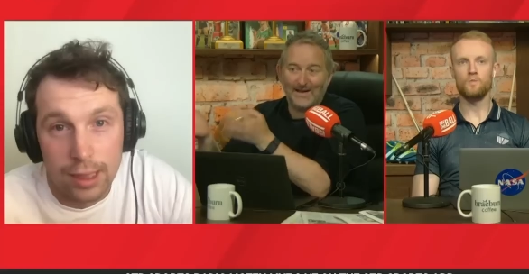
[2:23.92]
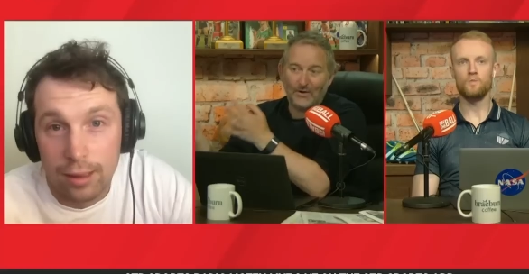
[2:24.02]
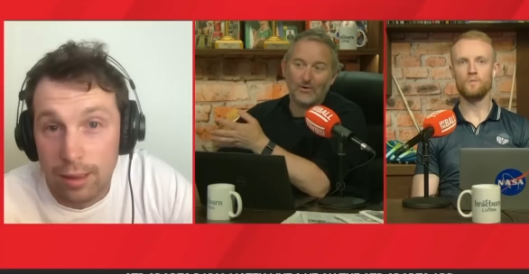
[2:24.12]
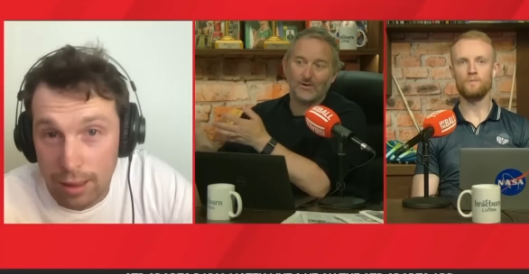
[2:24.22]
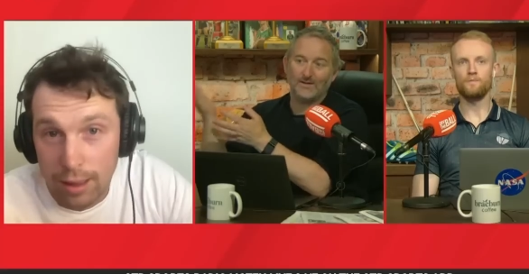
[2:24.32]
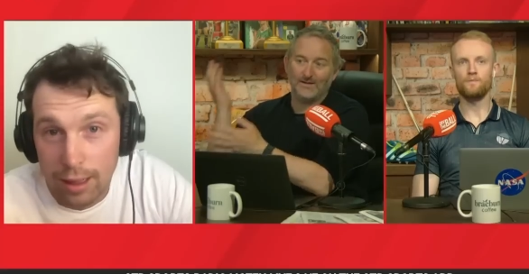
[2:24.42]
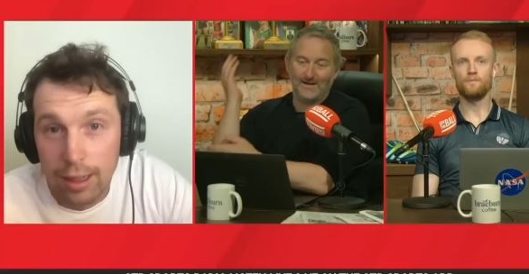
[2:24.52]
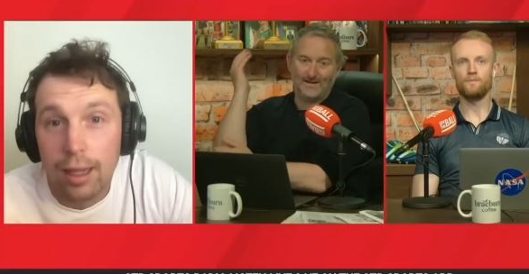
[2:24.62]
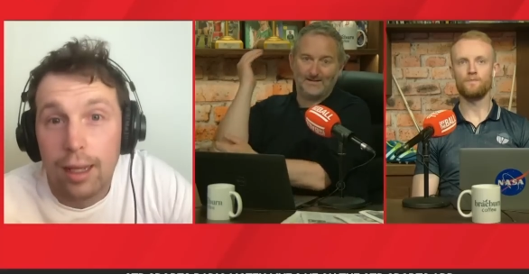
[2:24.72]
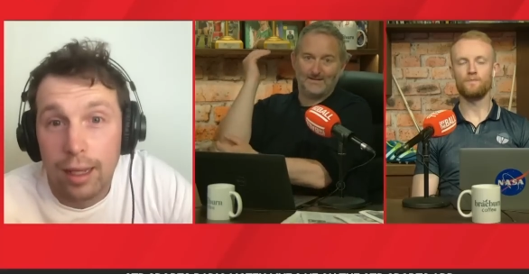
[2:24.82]
Speaker 1: at all
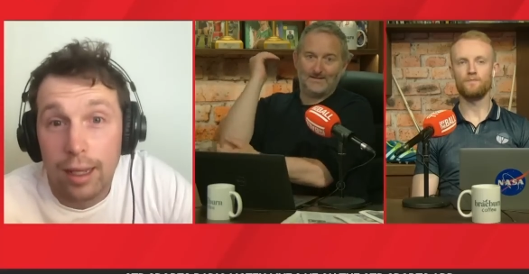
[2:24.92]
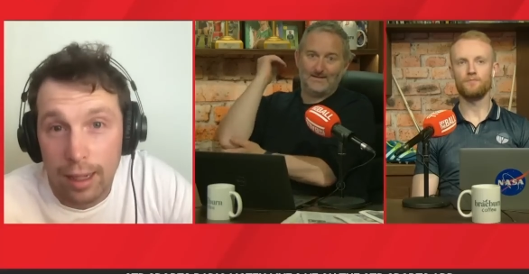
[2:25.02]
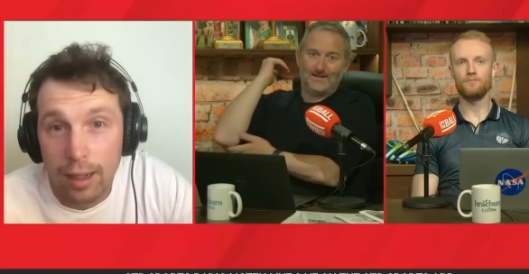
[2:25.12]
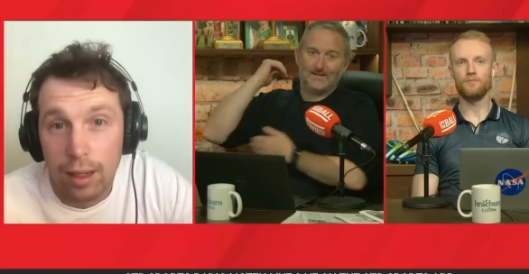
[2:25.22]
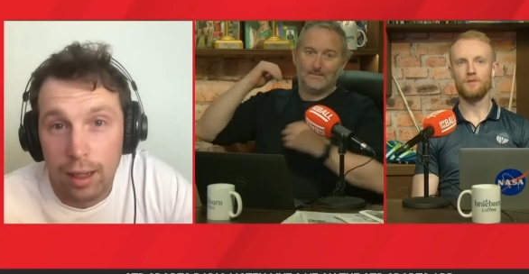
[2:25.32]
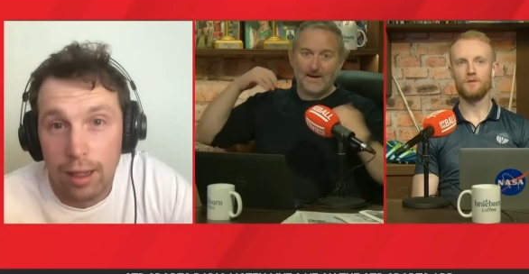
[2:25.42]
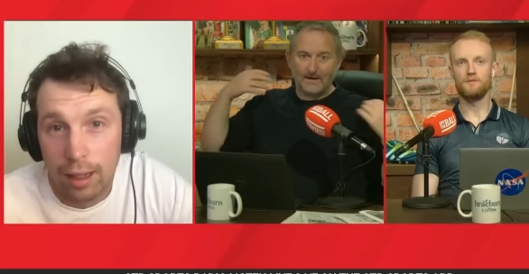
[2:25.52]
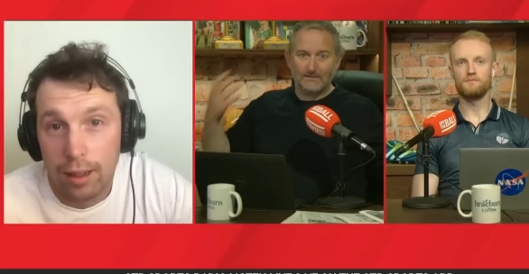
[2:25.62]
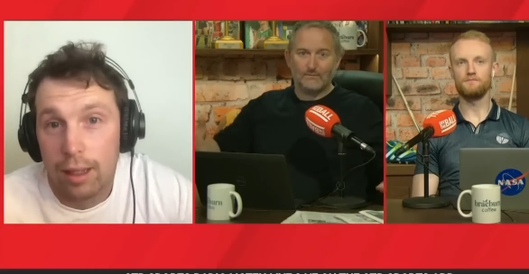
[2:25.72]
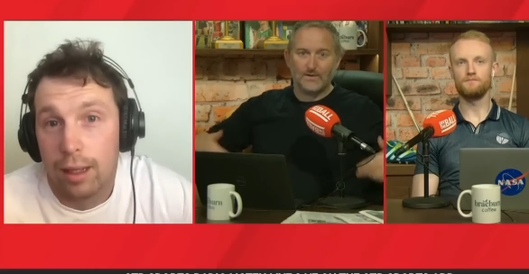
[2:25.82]
in in the
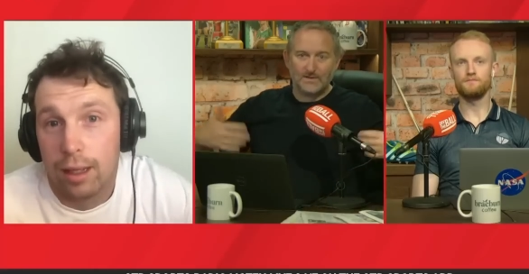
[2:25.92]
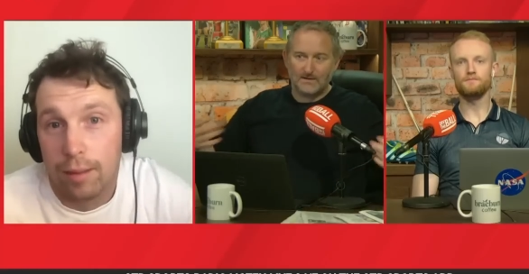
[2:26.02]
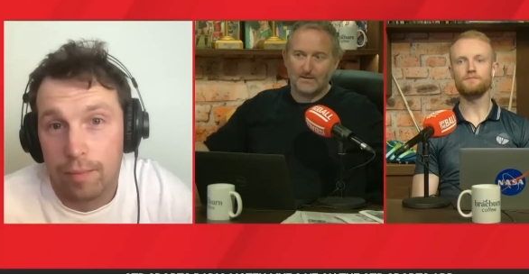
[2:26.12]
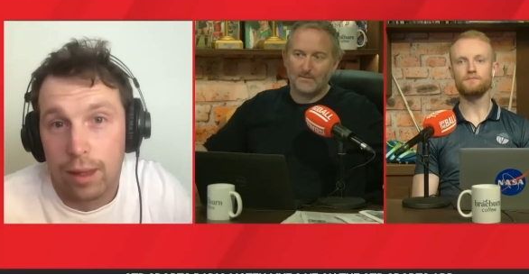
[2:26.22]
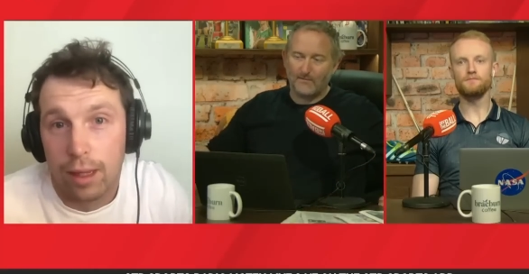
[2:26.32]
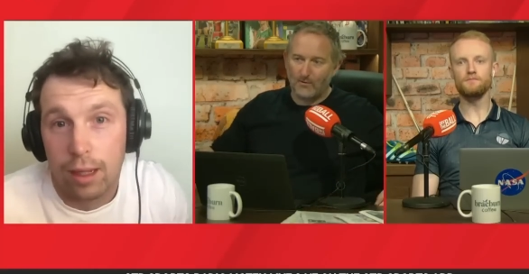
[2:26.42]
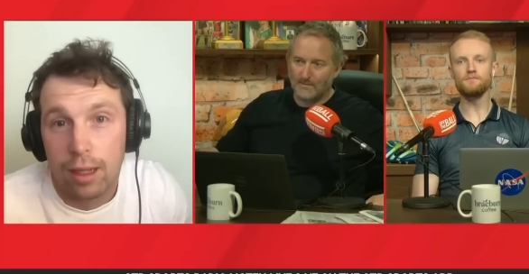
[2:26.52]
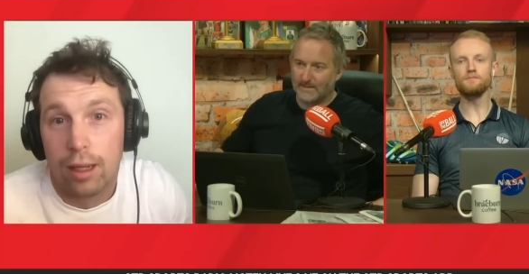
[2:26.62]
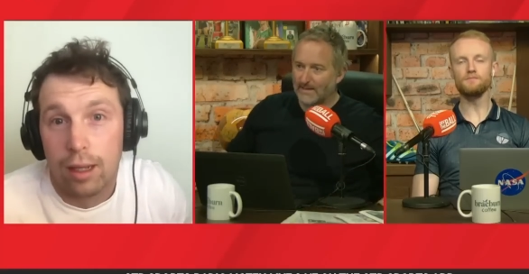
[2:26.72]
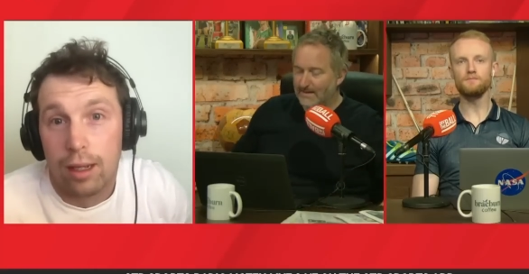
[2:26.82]
manner of which their
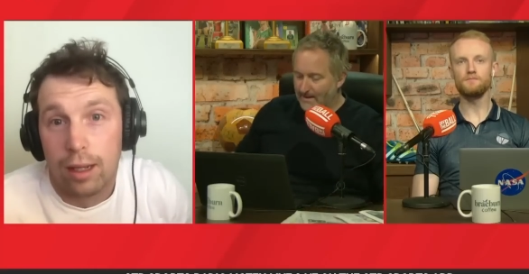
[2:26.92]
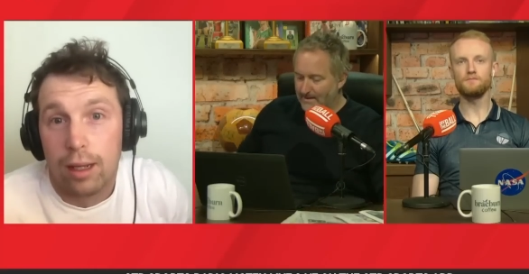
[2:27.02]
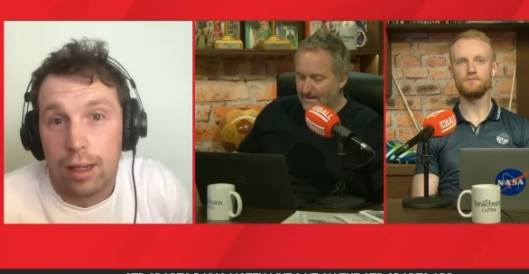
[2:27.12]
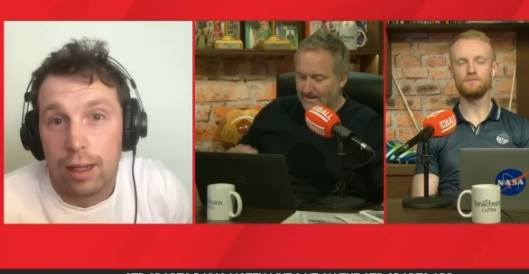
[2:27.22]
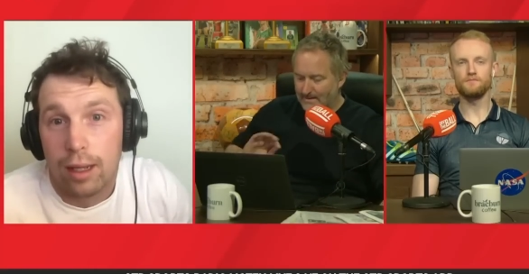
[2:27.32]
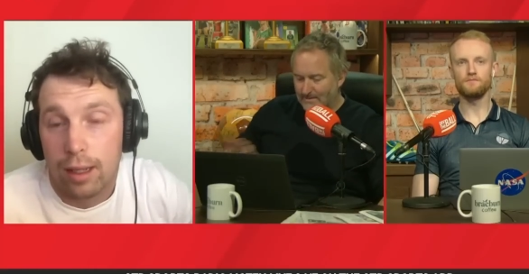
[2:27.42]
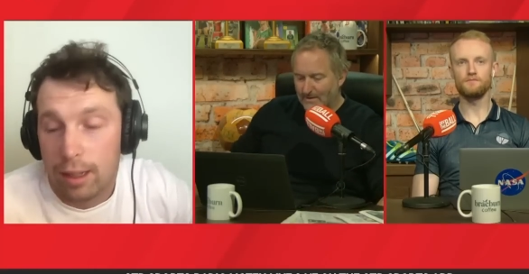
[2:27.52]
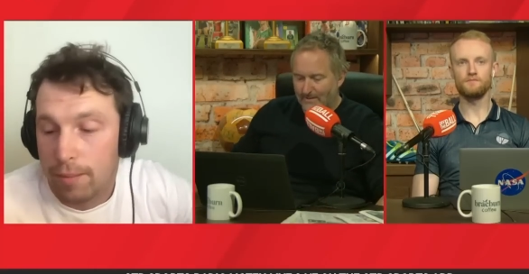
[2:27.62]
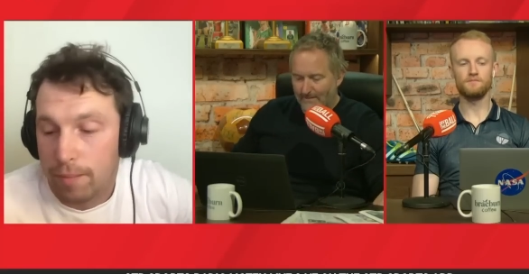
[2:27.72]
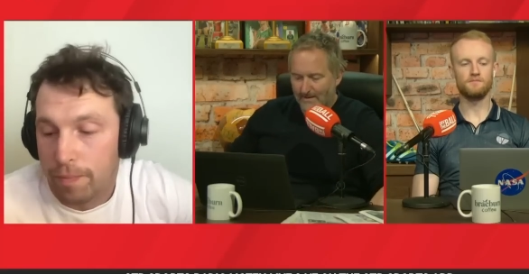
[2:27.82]
performances. And I, I think they
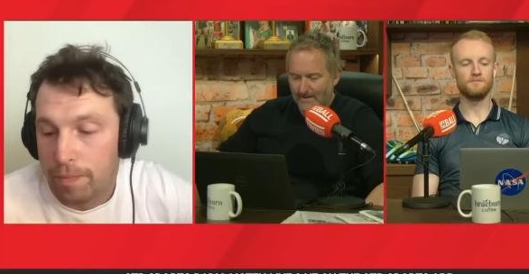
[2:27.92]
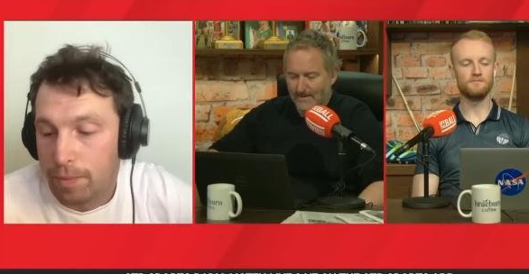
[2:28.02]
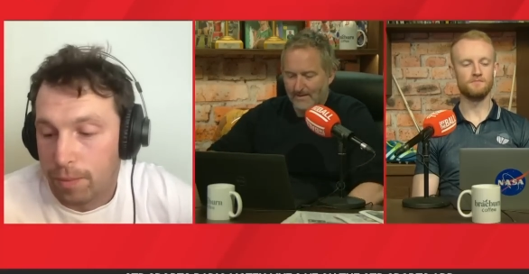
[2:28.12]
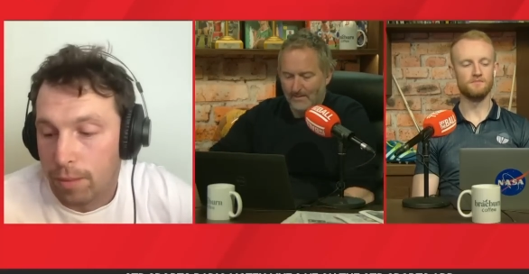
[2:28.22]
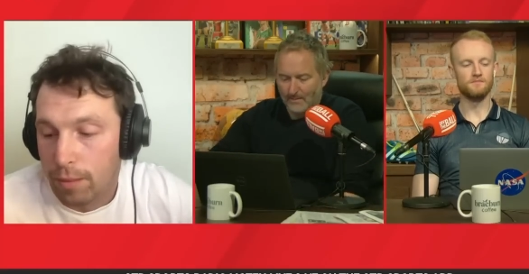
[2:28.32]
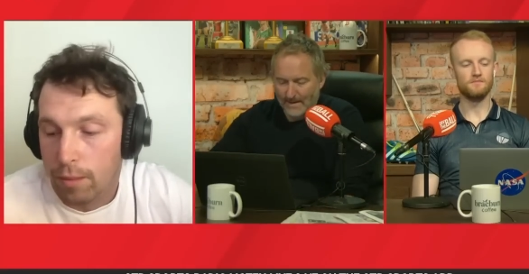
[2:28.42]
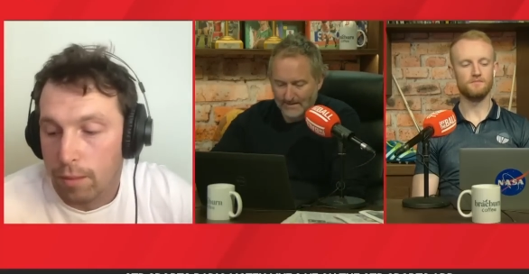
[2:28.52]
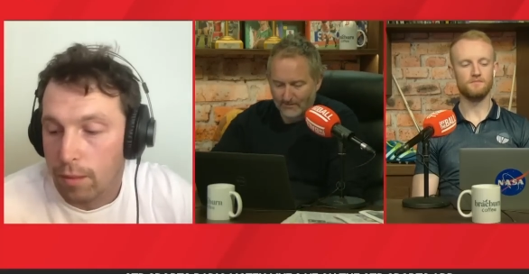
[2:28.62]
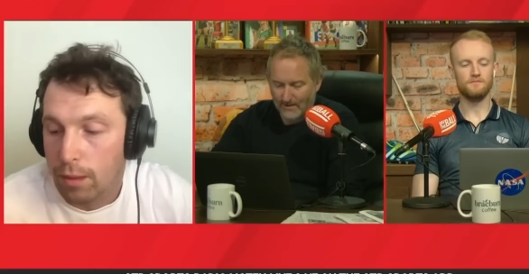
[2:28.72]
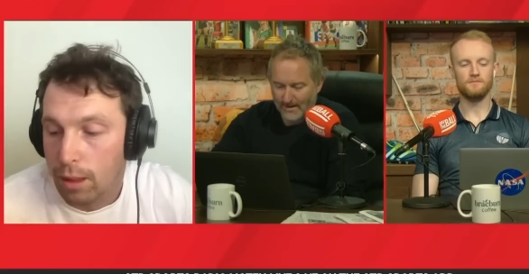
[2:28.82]
deserve
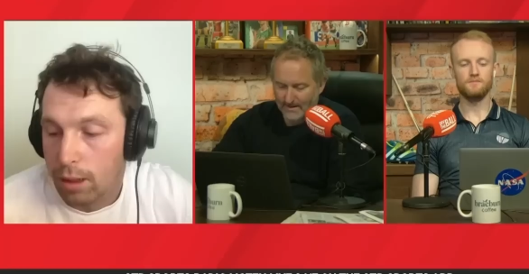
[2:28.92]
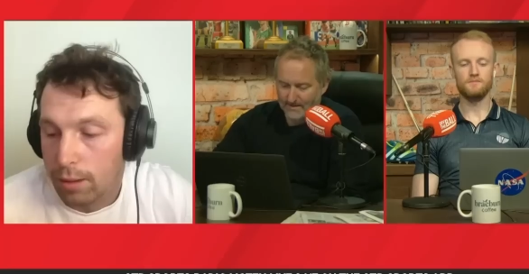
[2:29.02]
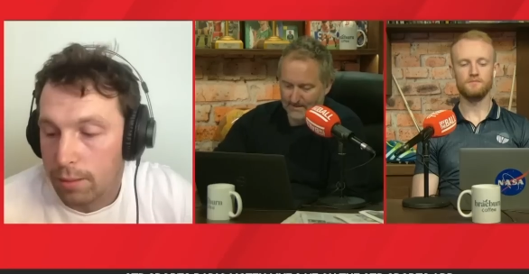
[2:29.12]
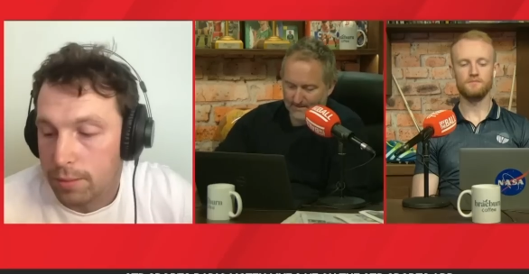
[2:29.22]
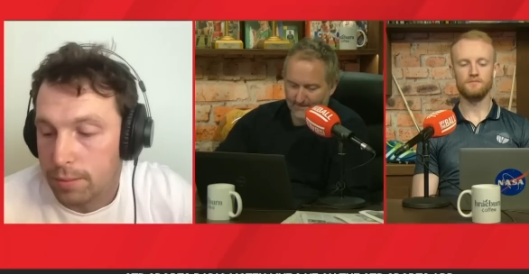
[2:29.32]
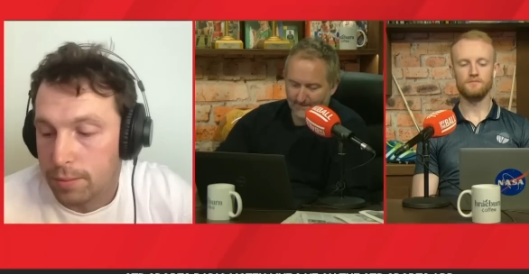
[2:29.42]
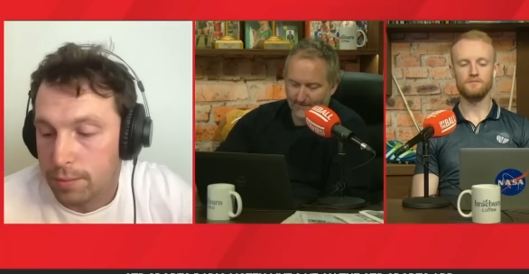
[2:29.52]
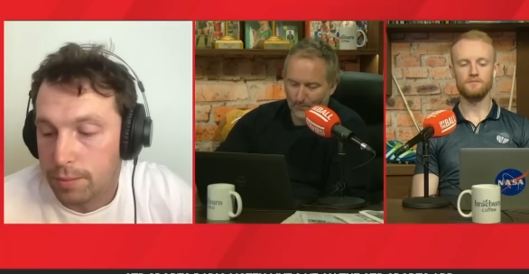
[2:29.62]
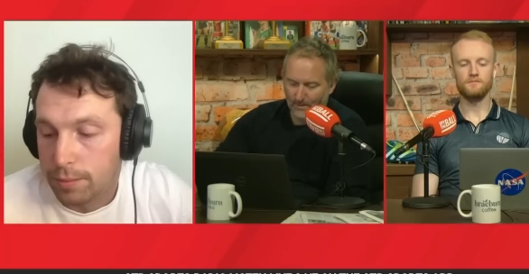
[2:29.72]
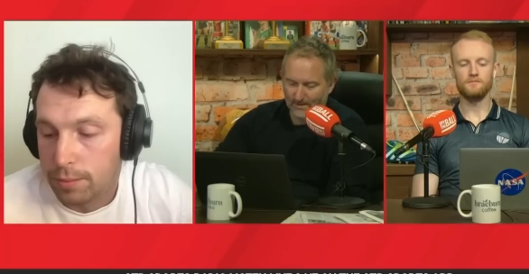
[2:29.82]
massive credits
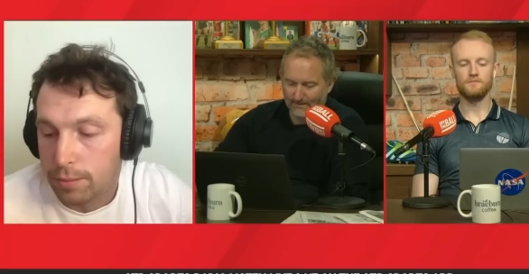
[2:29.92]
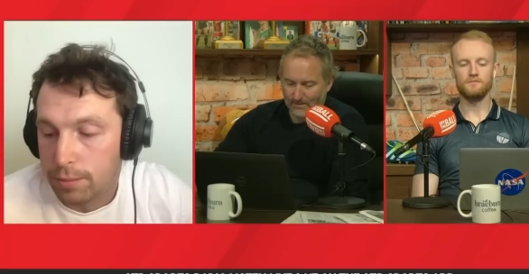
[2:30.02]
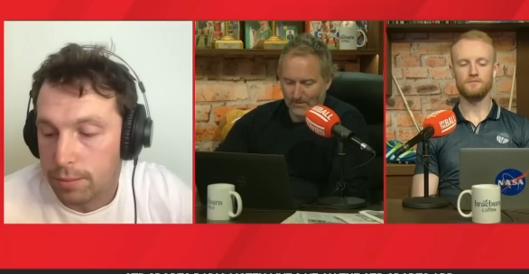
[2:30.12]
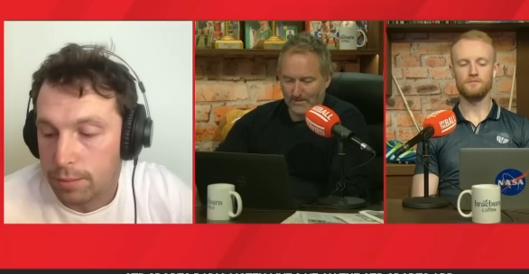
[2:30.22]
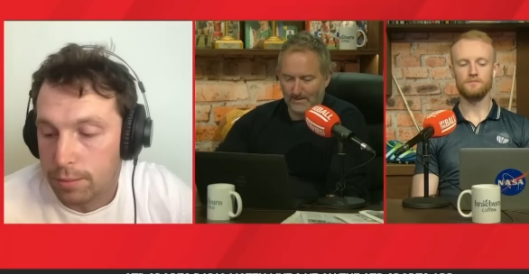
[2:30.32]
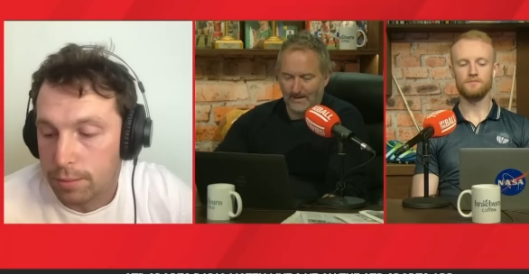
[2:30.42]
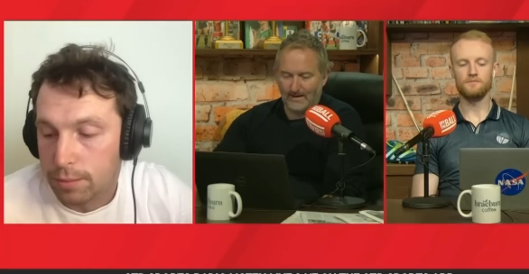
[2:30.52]
for what they've done.